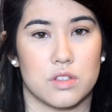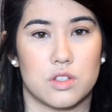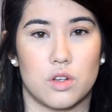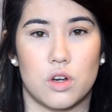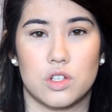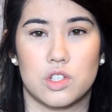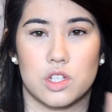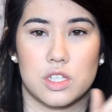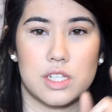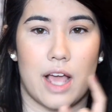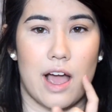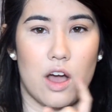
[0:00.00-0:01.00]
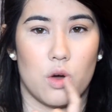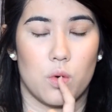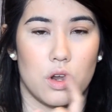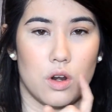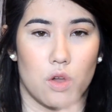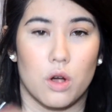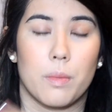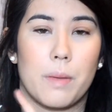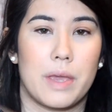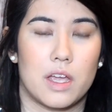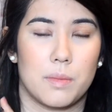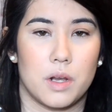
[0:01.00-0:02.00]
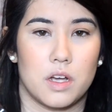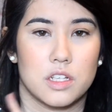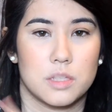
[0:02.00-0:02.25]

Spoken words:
not just to how long my makeup lasts,